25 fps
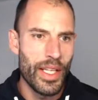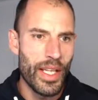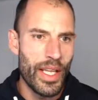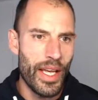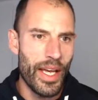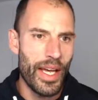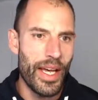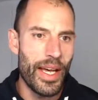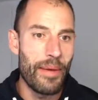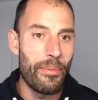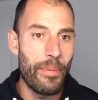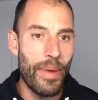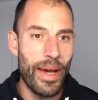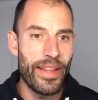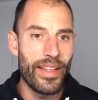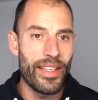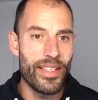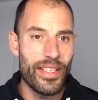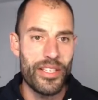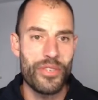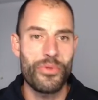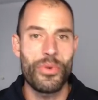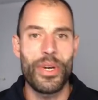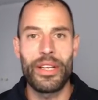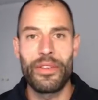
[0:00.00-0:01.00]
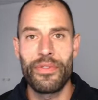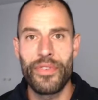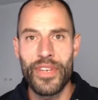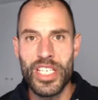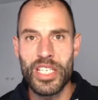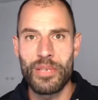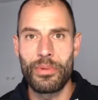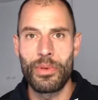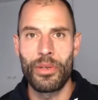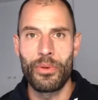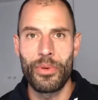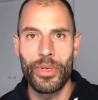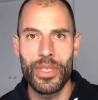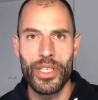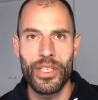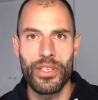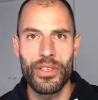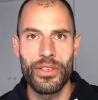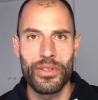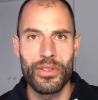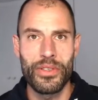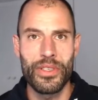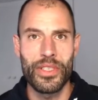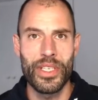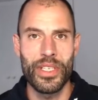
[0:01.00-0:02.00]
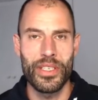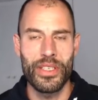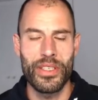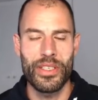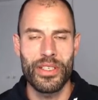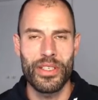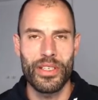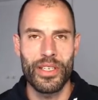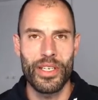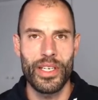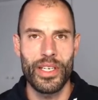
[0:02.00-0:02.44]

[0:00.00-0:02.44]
And this is quite visible when you use this